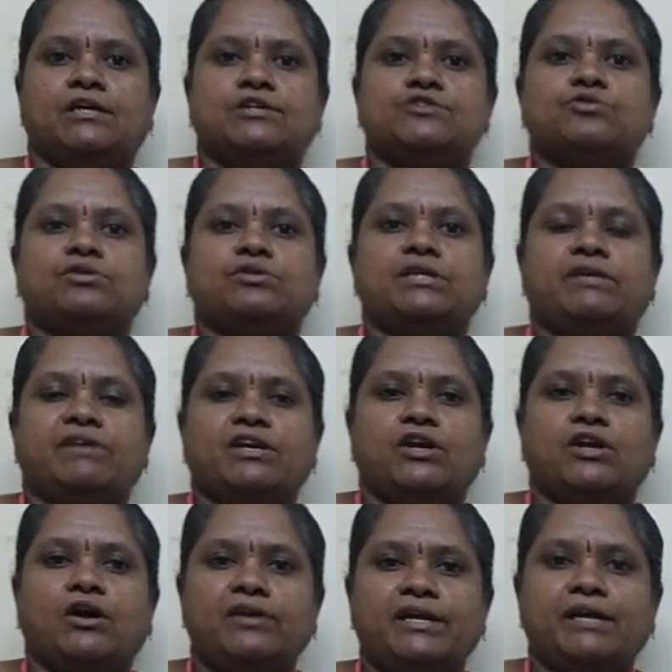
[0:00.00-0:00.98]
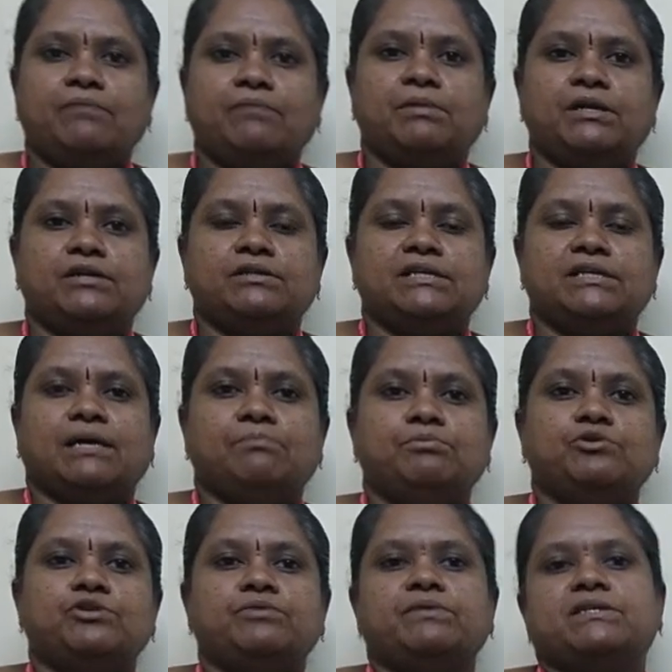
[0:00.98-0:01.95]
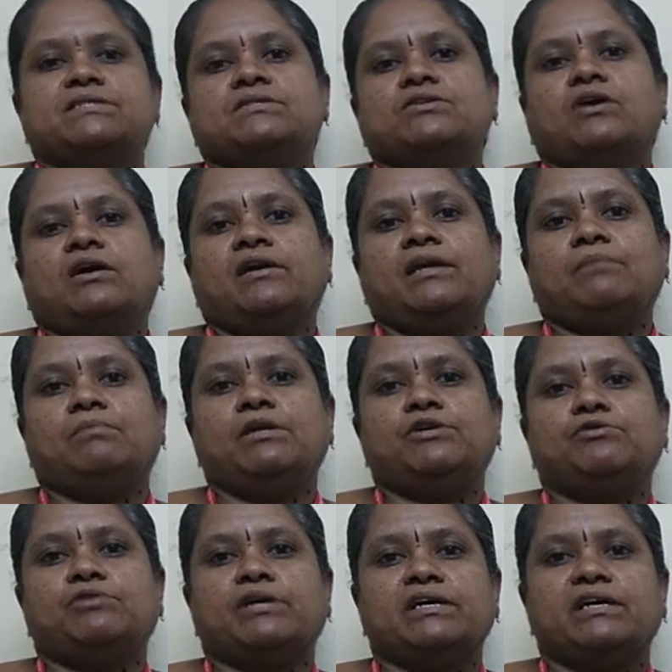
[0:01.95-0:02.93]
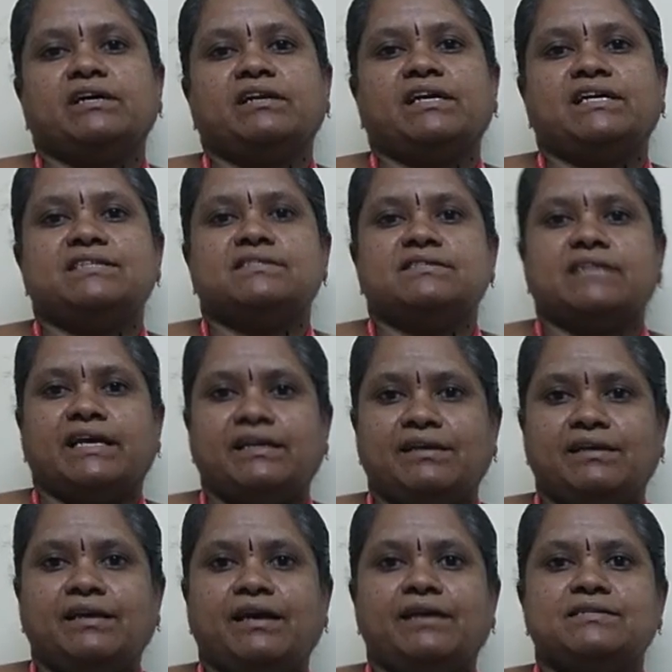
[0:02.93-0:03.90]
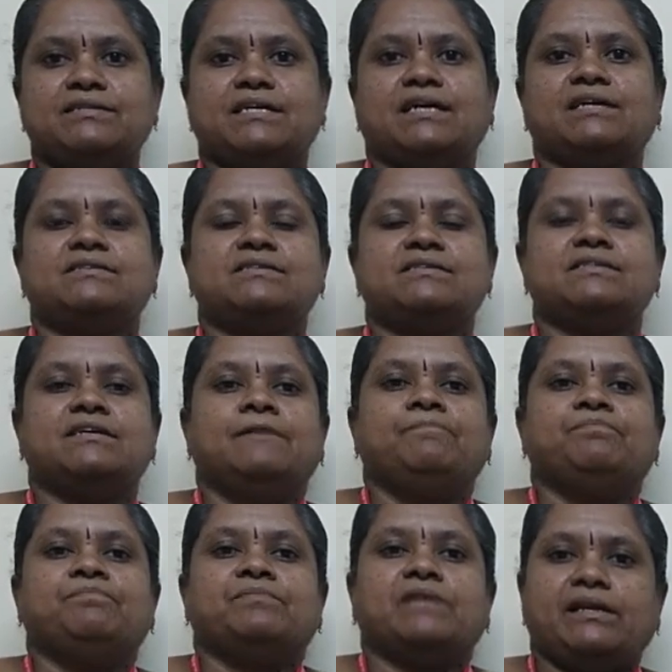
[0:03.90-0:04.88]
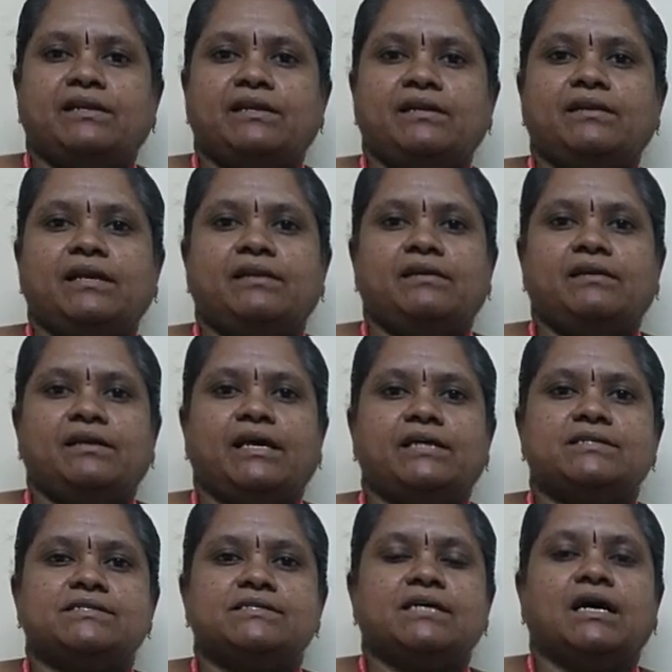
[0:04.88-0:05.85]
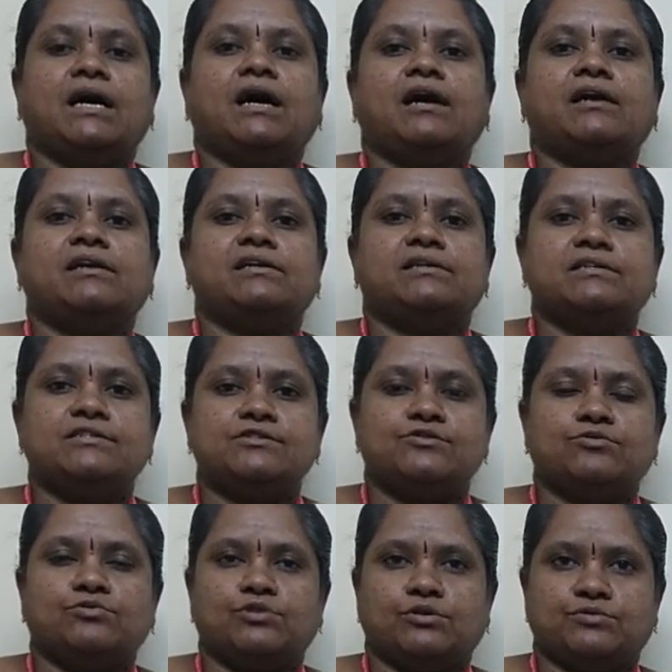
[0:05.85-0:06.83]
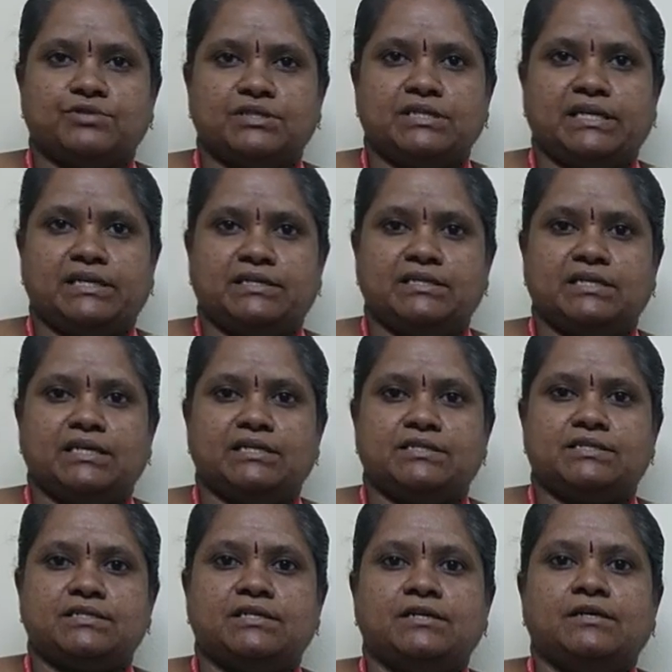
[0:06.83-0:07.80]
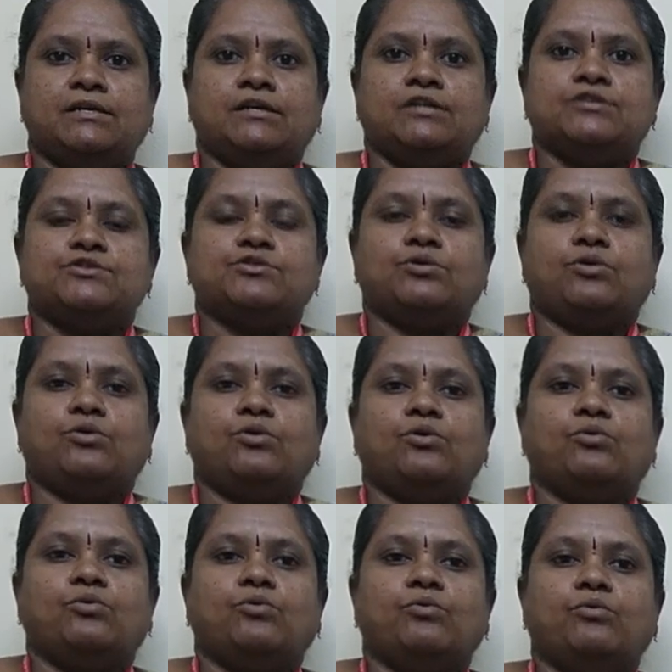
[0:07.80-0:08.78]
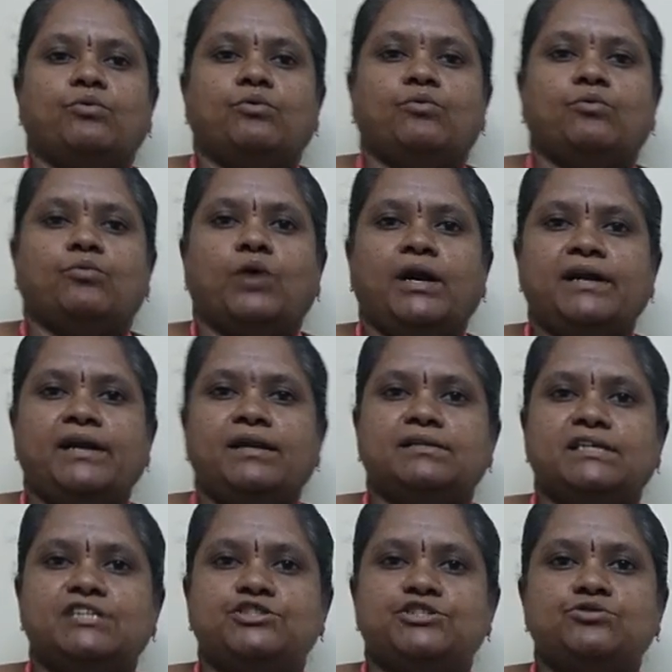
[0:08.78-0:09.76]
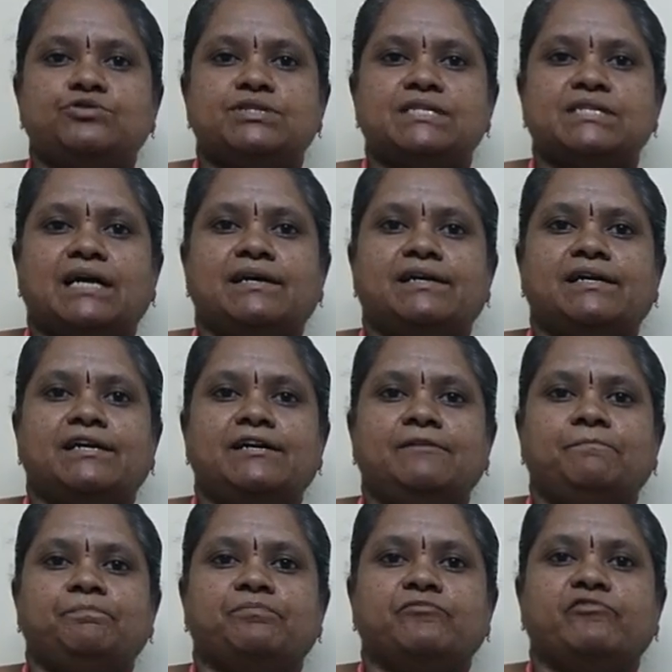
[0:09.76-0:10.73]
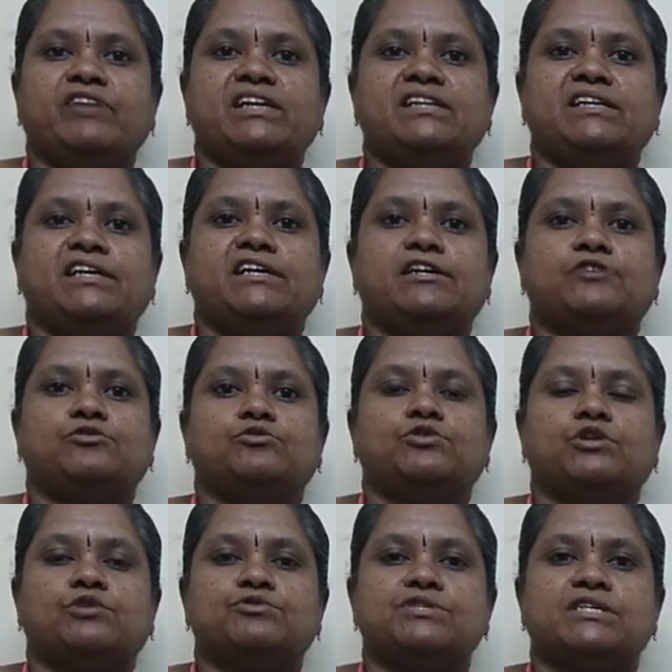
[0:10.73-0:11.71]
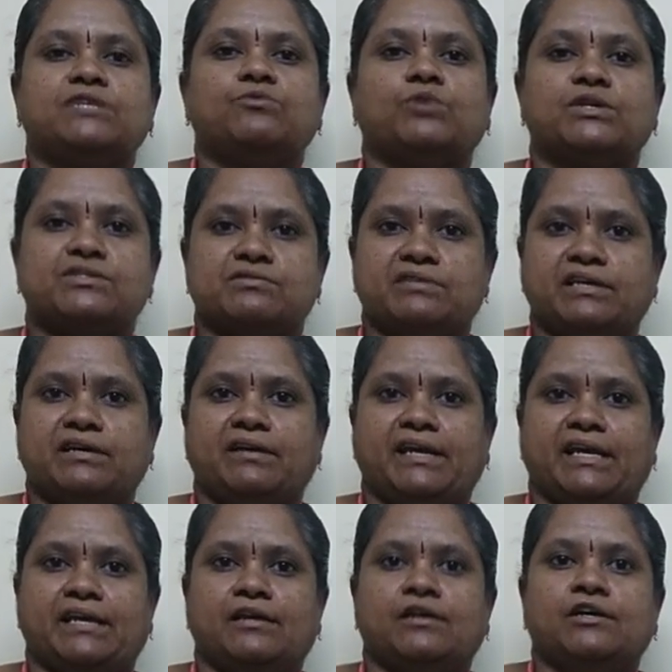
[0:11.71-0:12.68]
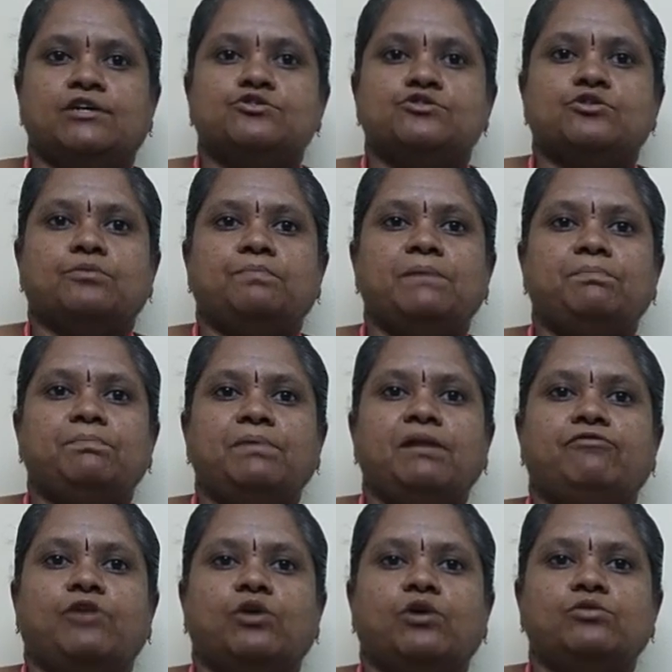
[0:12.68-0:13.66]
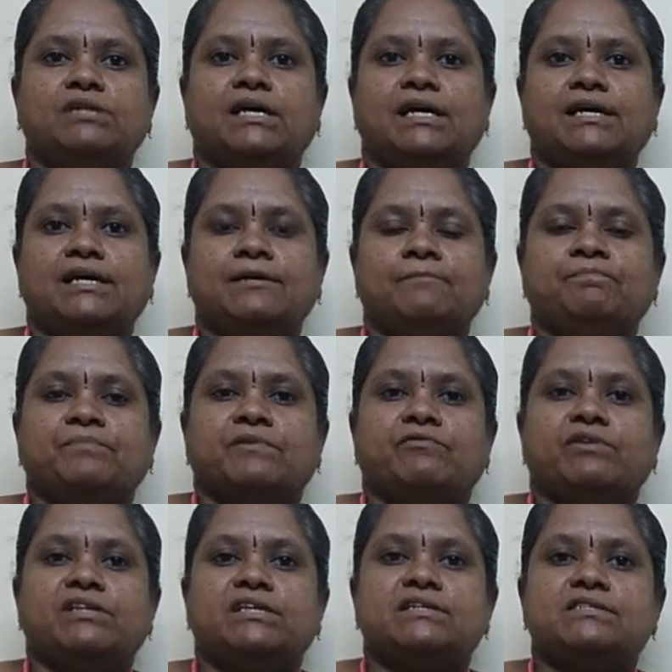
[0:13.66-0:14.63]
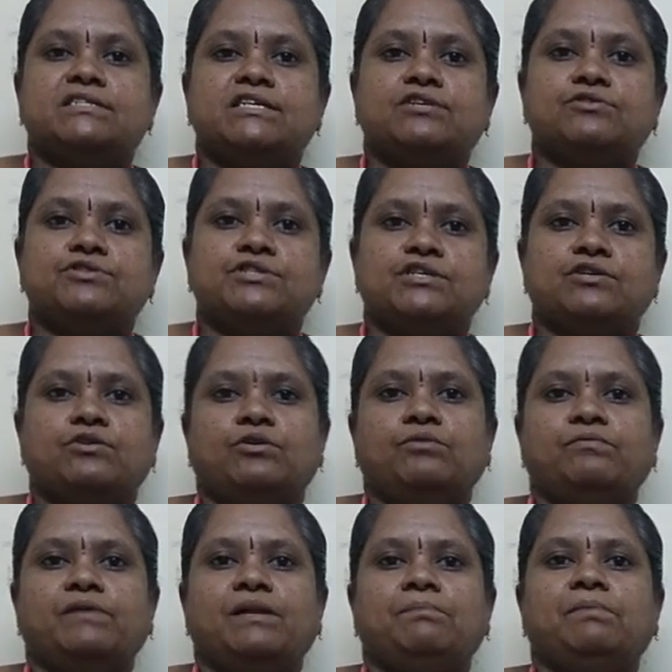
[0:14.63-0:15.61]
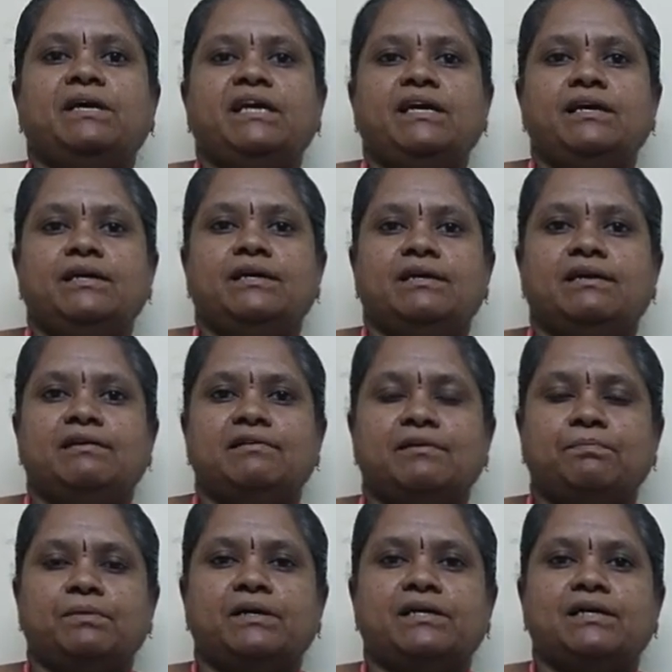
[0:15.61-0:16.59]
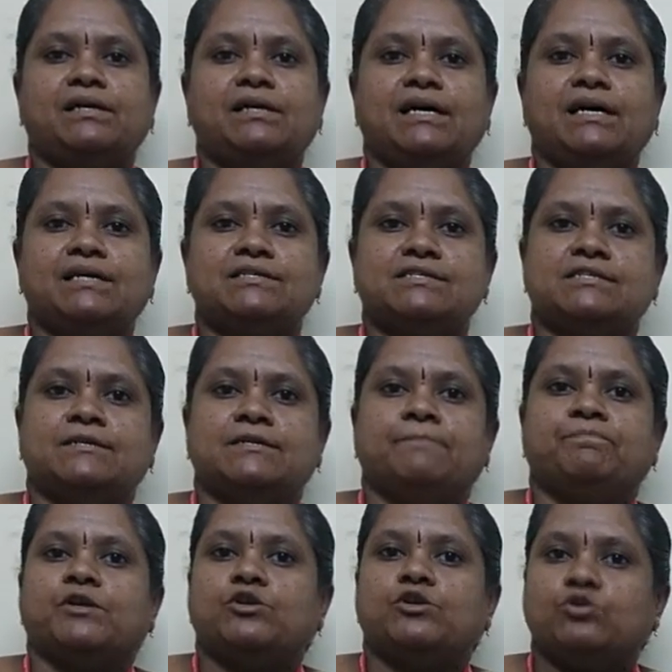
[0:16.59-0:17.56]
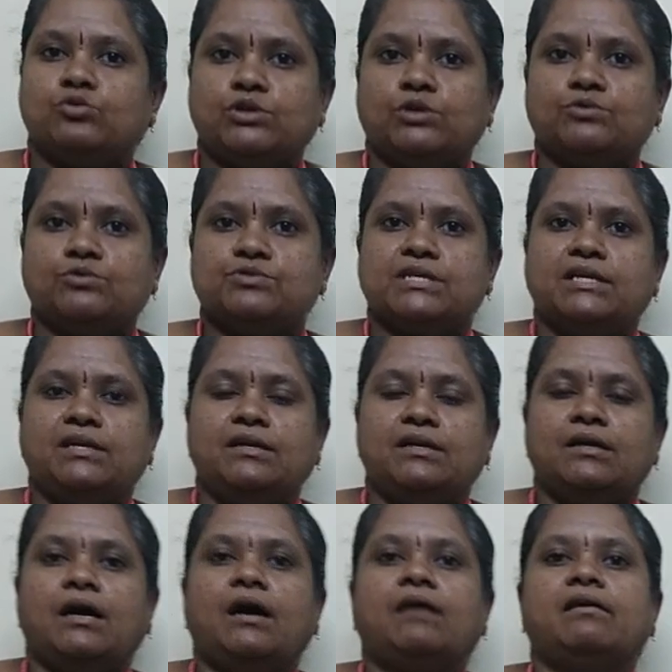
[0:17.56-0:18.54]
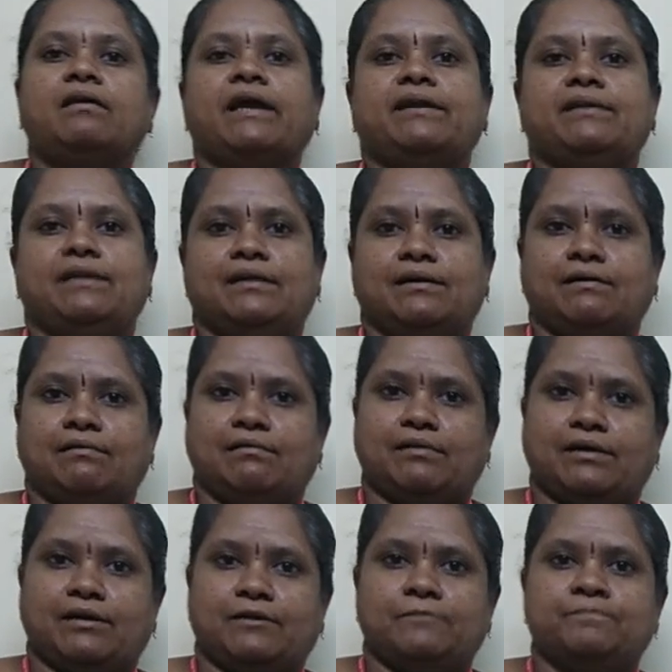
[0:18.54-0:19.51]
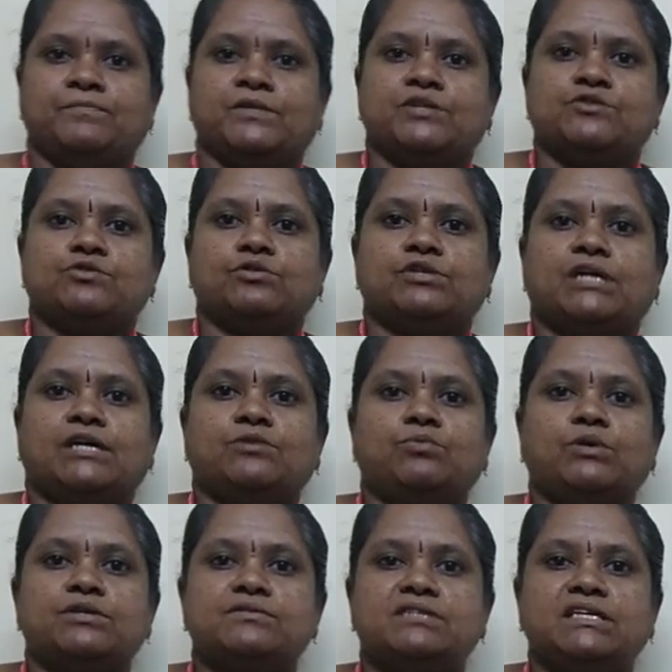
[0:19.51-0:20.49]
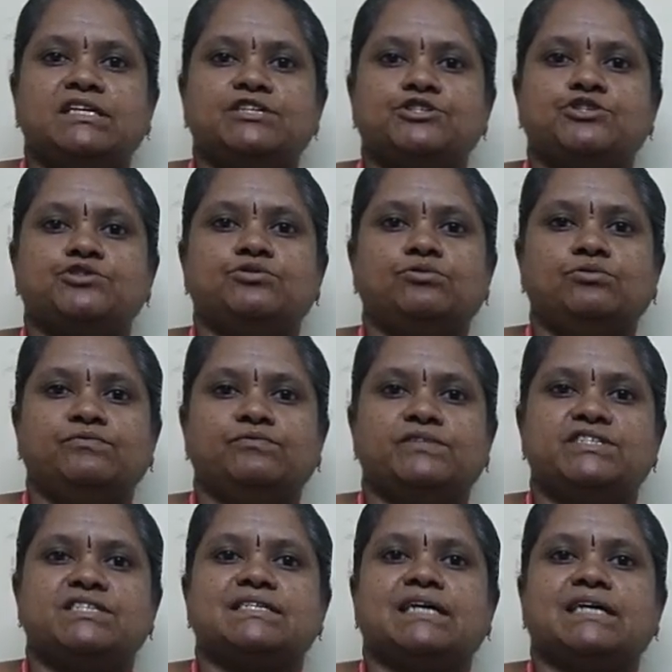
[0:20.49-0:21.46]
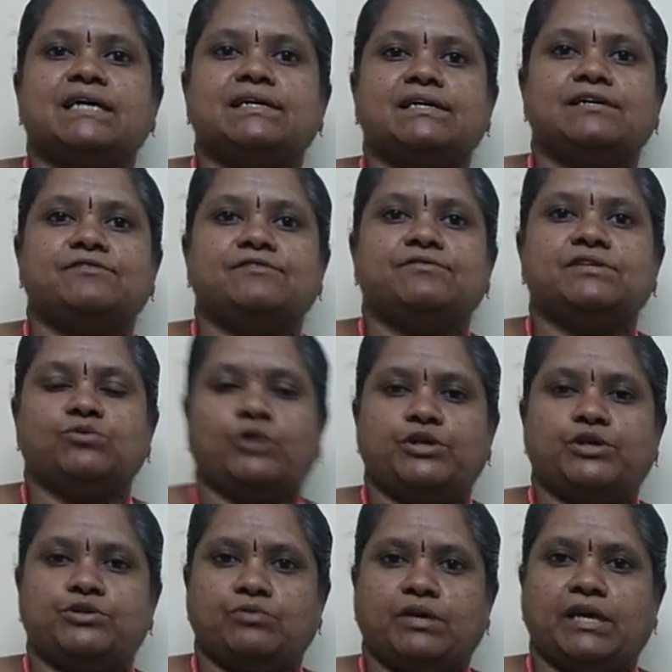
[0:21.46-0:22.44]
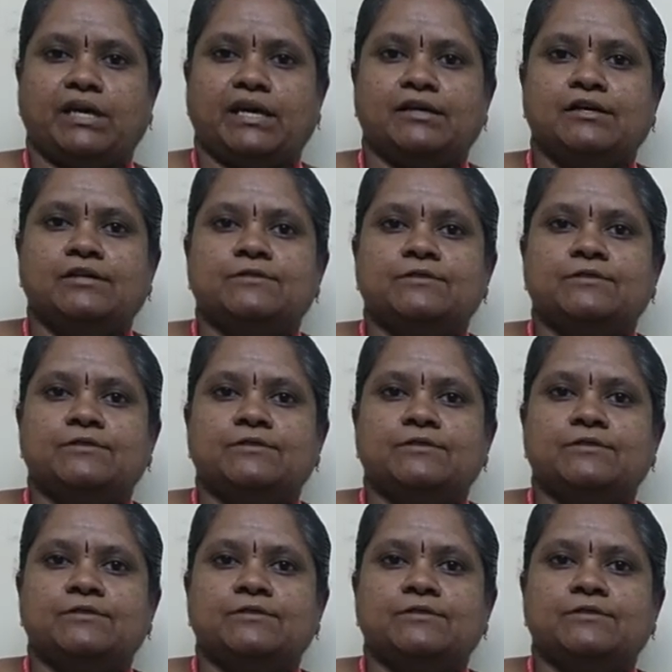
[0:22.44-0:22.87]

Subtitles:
So the computer was not able to recognize 98 as 1998 or it is 2098. So what the issue started when the year 2000 was nearing. So people found that whether 00 will be interpreted as 2000 or 1900. So that was the issue which started with Y2K.